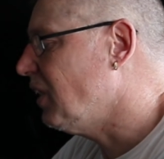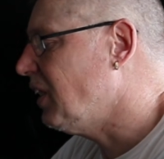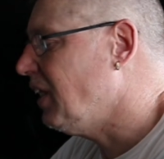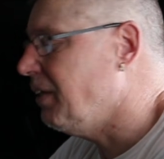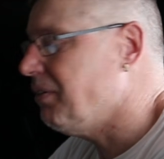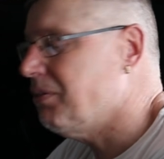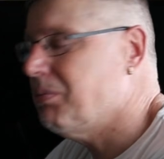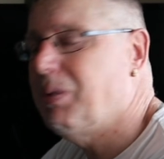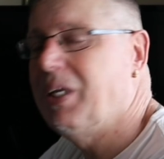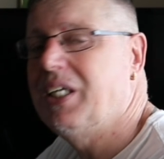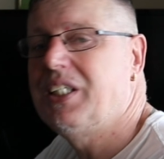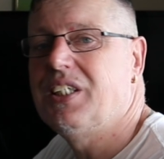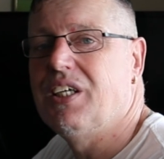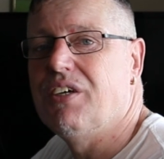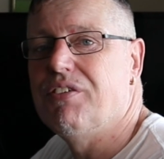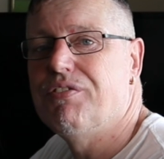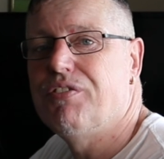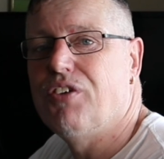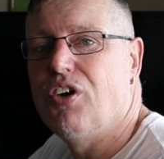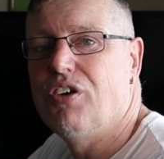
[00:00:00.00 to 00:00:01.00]
to keep splashing
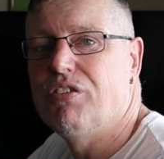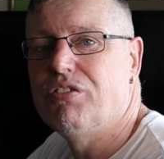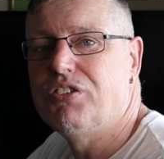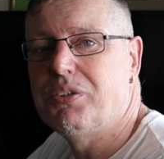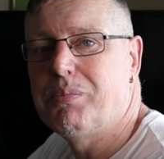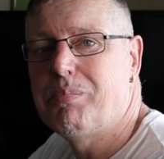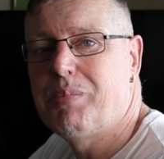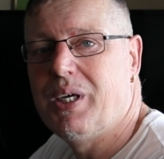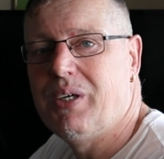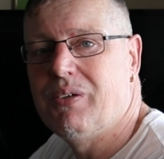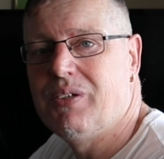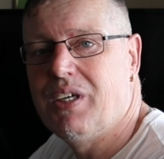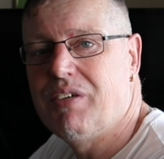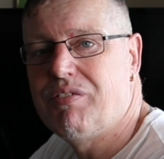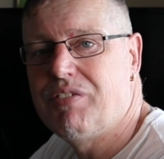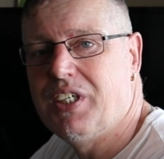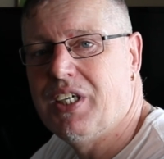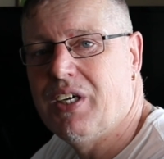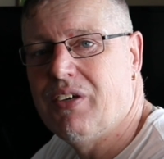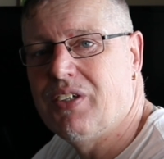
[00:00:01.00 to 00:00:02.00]
out £500
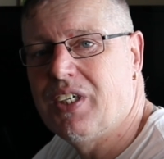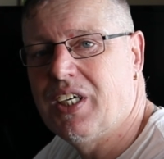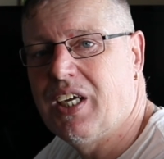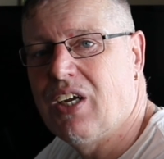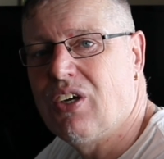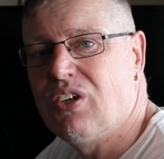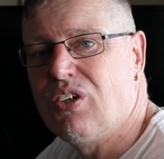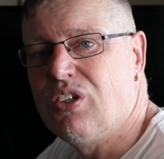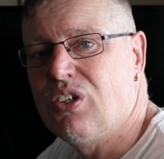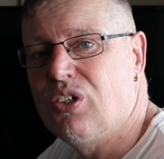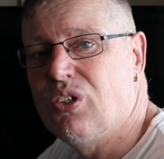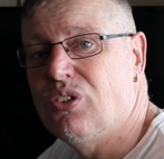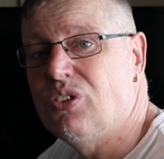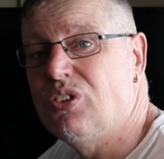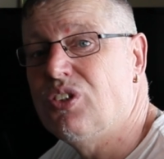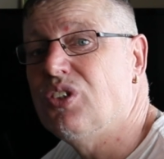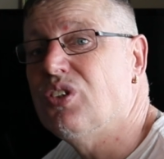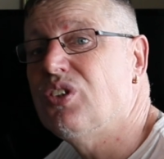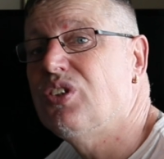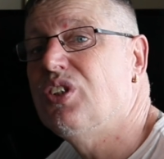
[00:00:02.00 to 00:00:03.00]
every now and again on a
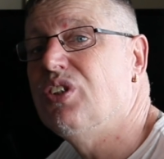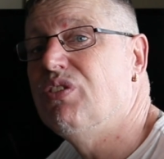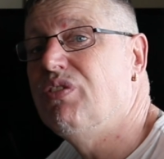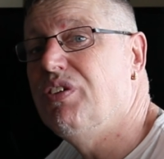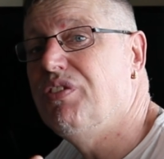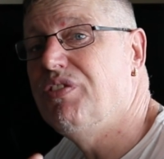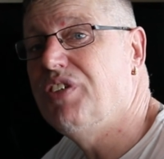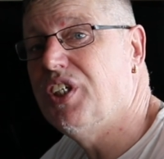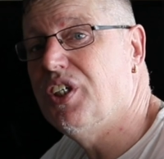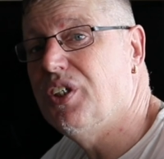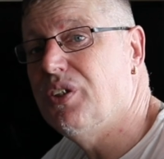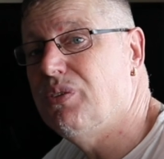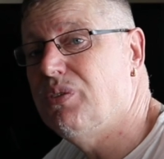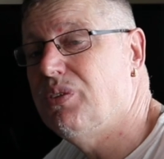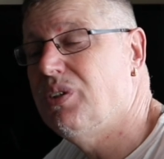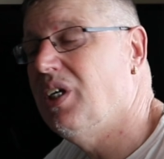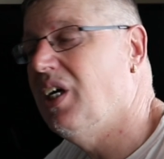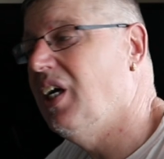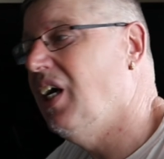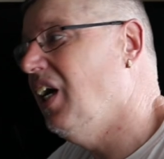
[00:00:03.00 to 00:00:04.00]
gun just to review
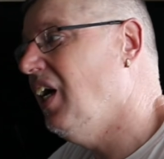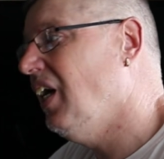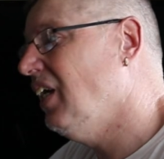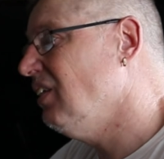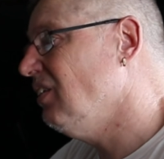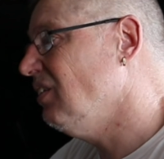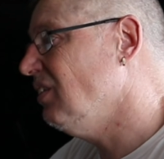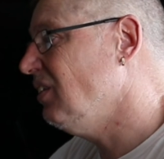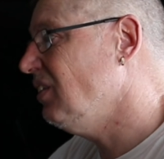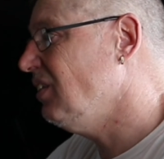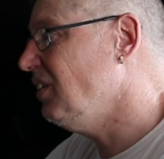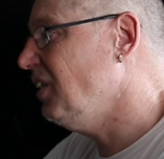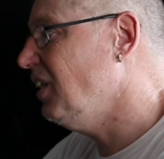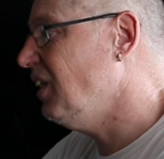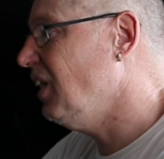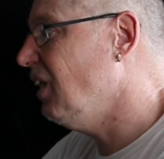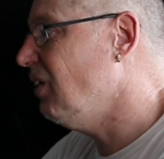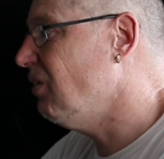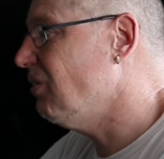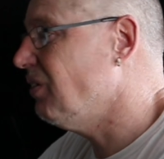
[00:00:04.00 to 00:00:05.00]
and, you
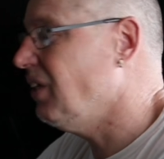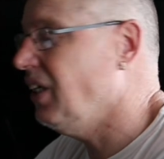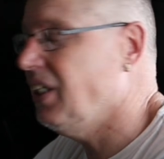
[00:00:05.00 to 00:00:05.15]
know,